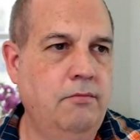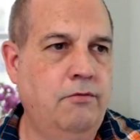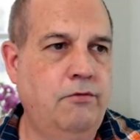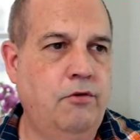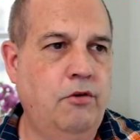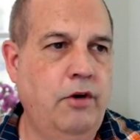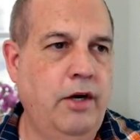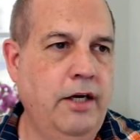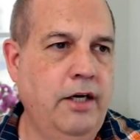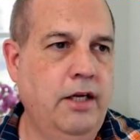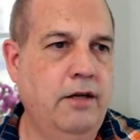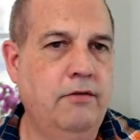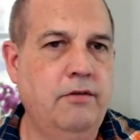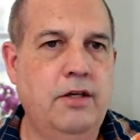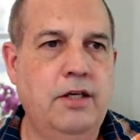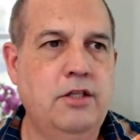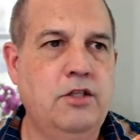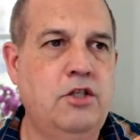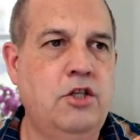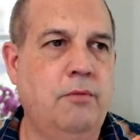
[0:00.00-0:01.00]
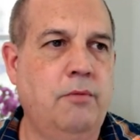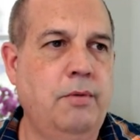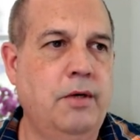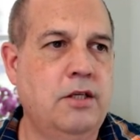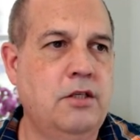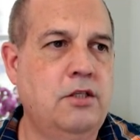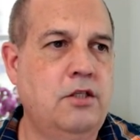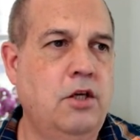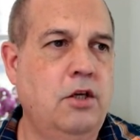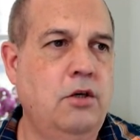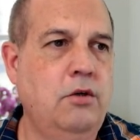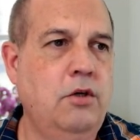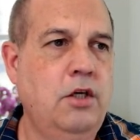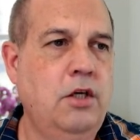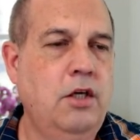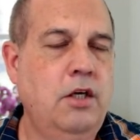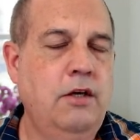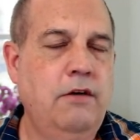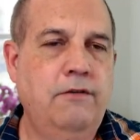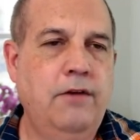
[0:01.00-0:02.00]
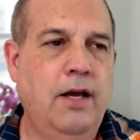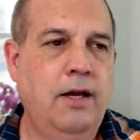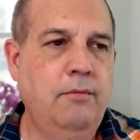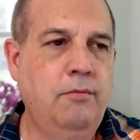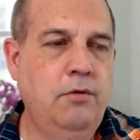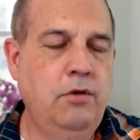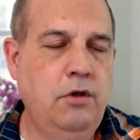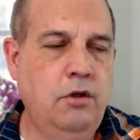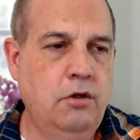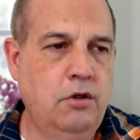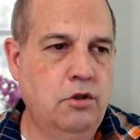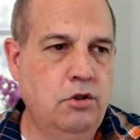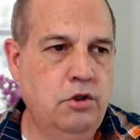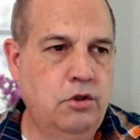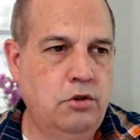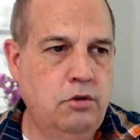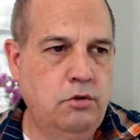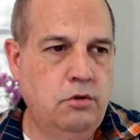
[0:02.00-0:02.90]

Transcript: for any of these topics. So you can